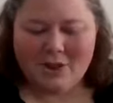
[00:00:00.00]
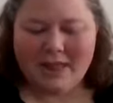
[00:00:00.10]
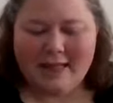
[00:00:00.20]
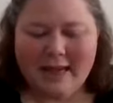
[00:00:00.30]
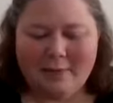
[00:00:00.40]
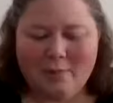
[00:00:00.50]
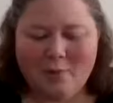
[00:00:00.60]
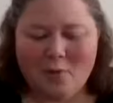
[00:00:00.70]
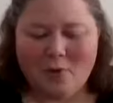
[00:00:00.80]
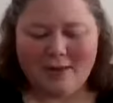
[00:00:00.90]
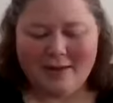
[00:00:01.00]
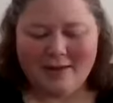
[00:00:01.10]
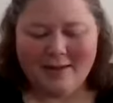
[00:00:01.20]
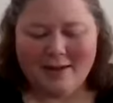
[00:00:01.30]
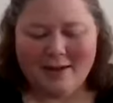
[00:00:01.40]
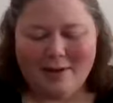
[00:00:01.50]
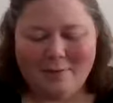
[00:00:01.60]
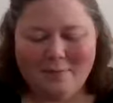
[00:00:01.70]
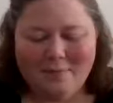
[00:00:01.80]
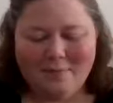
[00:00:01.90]
G. Campbell Morgan
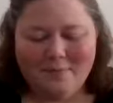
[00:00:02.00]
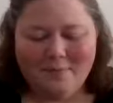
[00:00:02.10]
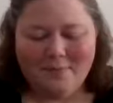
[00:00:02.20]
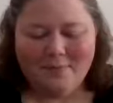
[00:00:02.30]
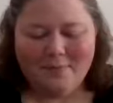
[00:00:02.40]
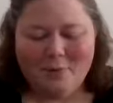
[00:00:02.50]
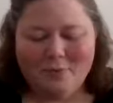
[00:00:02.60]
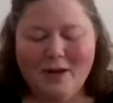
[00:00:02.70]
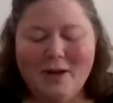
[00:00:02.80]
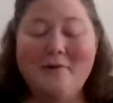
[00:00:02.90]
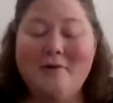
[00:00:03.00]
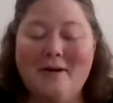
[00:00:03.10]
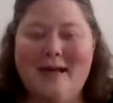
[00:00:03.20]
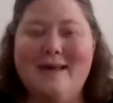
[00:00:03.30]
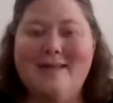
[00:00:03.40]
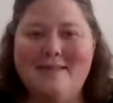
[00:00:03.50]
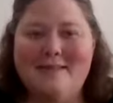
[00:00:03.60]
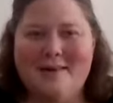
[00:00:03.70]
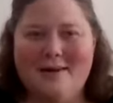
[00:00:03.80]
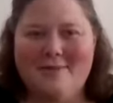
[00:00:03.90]
recreates
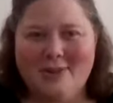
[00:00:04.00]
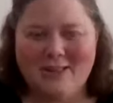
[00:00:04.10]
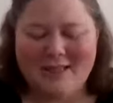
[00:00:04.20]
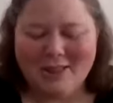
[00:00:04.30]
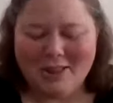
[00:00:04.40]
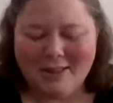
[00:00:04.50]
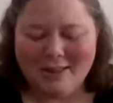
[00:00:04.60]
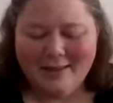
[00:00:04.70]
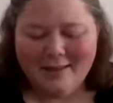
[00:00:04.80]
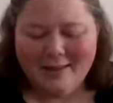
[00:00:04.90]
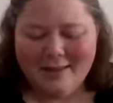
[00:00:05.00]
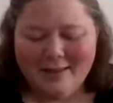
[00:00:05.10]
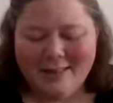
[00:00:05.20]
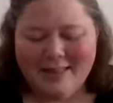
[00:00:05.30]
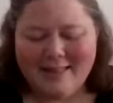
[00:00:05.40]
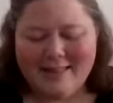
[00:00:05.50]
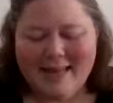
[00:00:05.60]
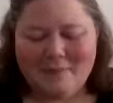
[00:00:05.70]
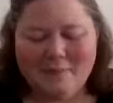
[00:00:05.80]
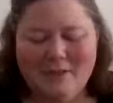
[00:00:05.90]
the conversation Jesus
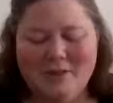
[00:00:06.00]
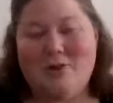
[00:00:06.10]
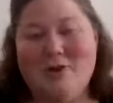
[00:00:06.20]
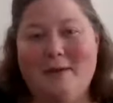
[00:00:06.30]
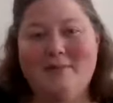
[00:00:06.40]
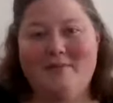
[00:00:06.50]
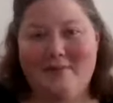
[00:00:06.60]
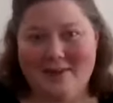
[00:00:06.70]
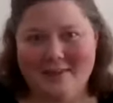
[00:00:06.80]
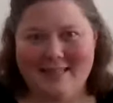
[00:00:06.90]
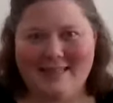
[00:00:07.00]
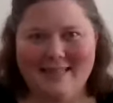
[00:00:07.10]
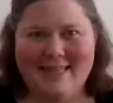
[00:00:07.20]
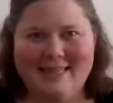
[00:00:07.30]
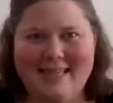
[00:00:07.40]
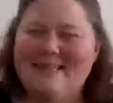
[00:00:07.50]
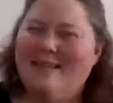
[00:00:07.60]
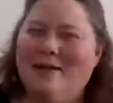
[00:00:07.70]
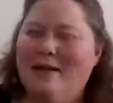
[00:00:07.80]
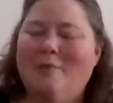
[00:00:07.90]
had with the scribes and Pharisees, and he says
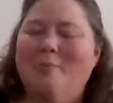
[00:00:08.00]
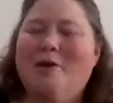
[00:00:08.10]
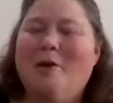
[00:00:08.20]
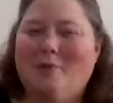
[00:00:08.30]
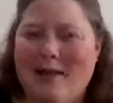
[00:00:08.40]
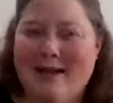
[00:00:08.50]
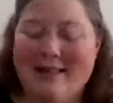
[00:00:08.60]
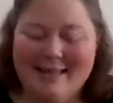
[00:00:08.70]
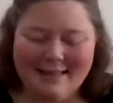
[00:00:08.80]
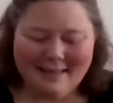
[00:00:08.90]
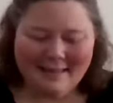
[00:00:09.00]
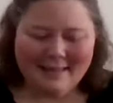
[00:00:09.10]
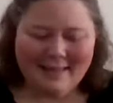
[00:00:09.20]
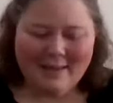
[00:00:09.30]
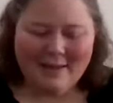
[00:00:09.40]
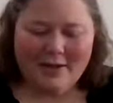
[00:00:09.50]
it would go like this: